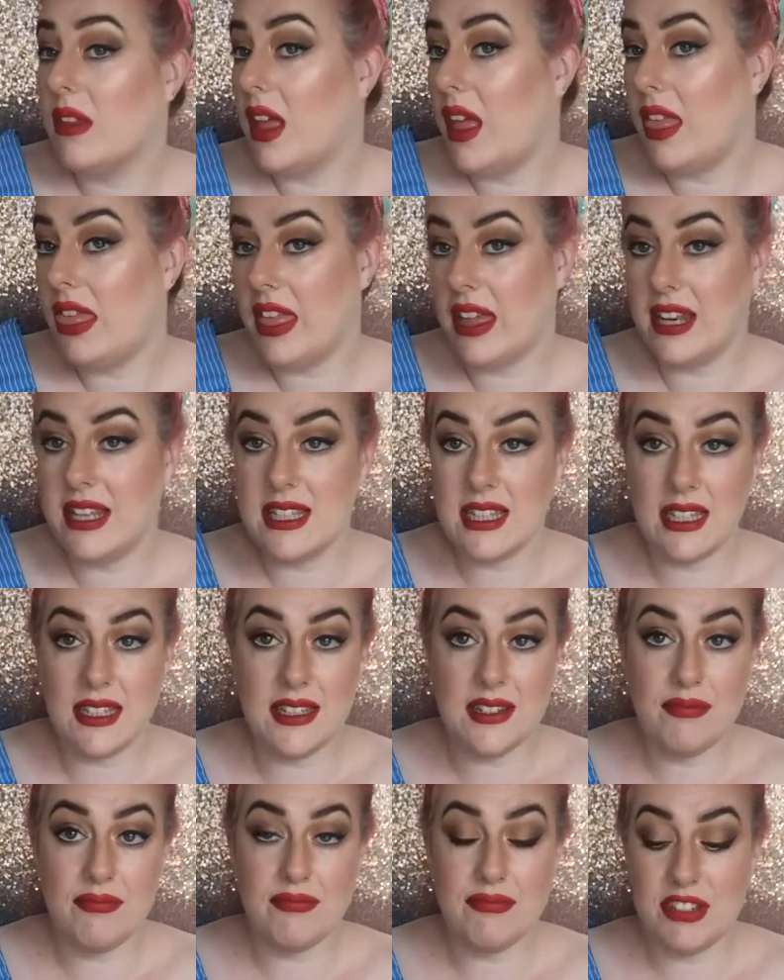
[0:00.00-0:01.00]
And that is
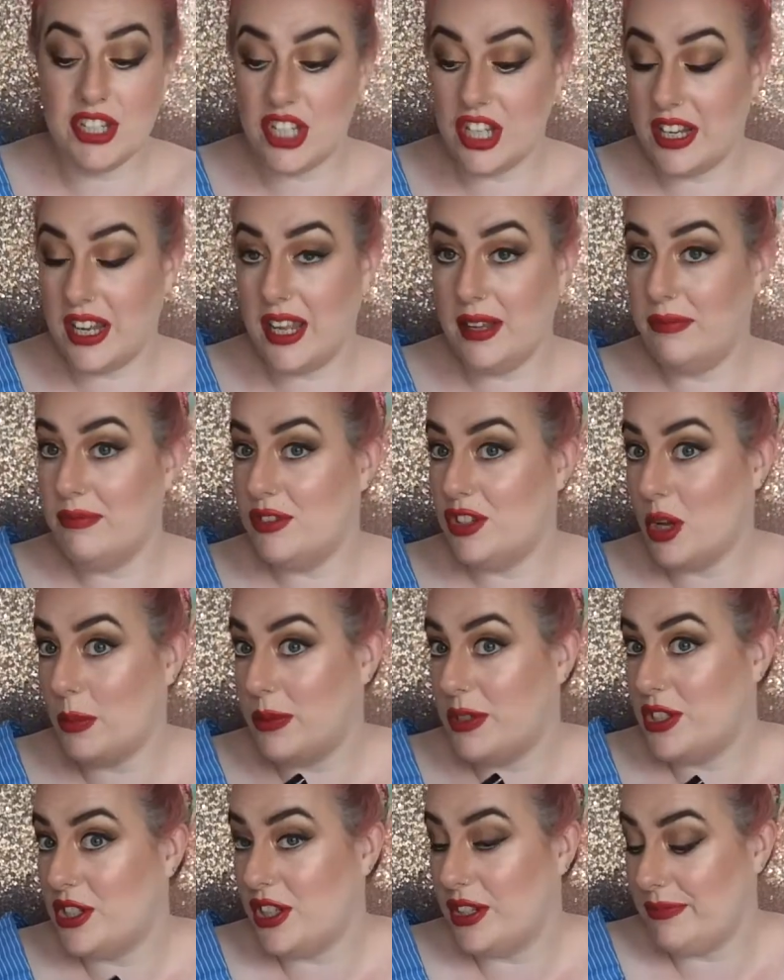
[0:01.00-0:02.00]
it. Shinny, job
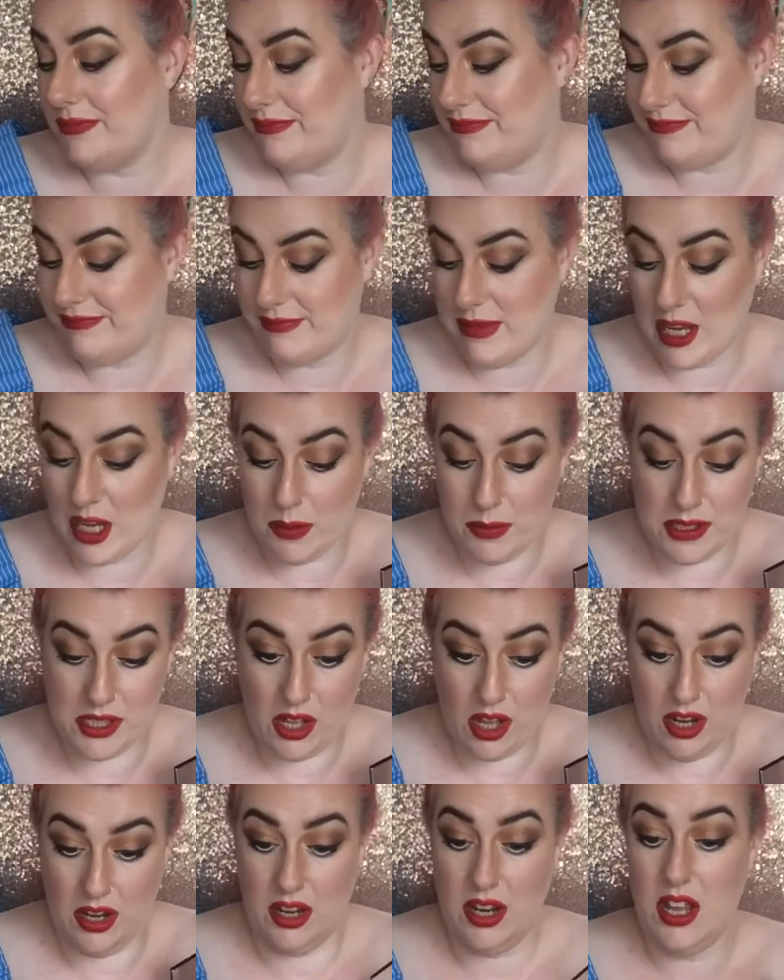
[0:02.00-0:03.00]
is done. Makeup is
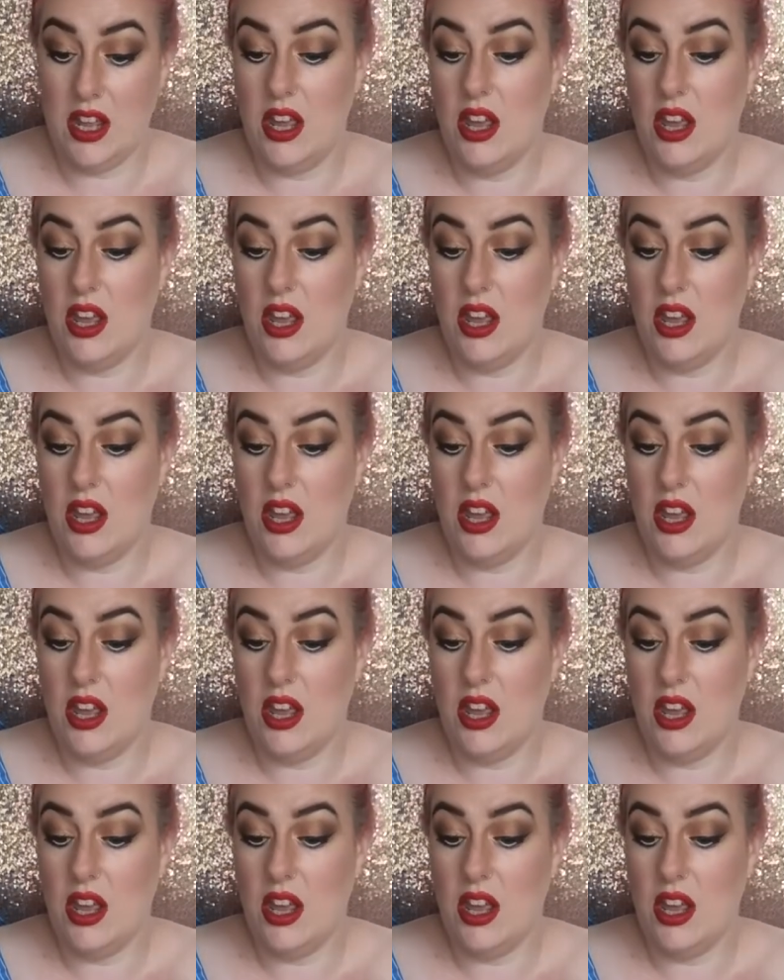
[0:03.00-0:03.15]
on.